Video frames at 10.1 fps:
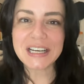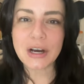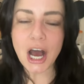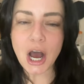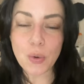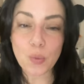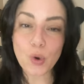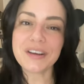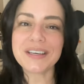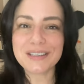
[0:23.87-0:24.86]
uh,
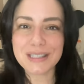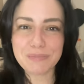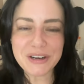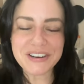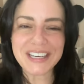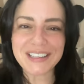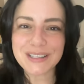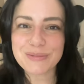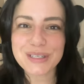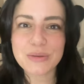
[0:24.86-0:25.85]
work experience,
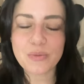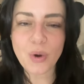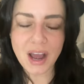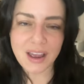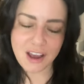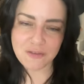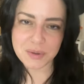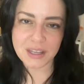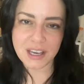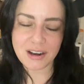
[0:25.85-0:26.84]
which is why I've
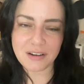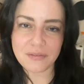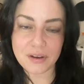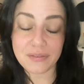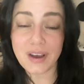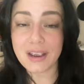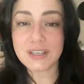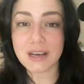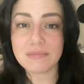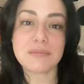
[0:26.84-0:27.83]
been laid off five
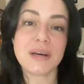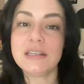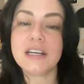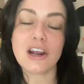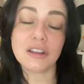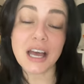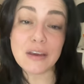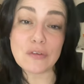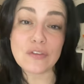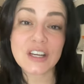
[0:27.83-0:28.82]
times in my entire
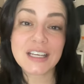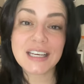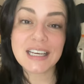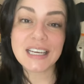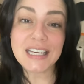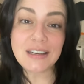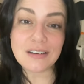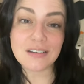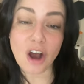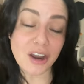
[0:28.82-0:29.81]
life it
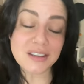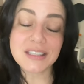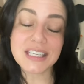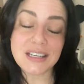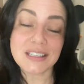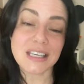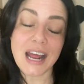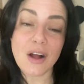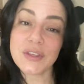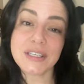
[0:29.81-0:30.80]
honestly doesn't
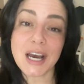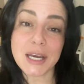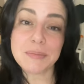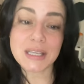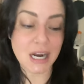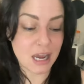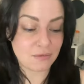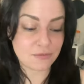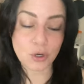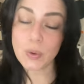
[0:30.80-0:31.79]
count the times that
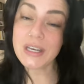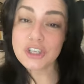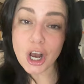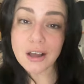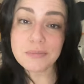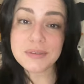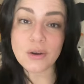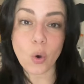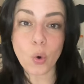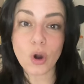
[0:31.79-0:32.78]
I've quit jobs
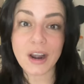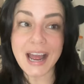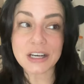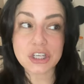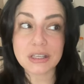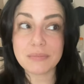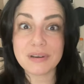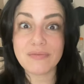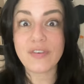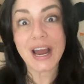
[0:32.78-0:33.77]
or actually
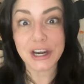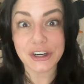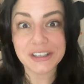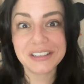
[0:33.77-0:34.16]
been fired.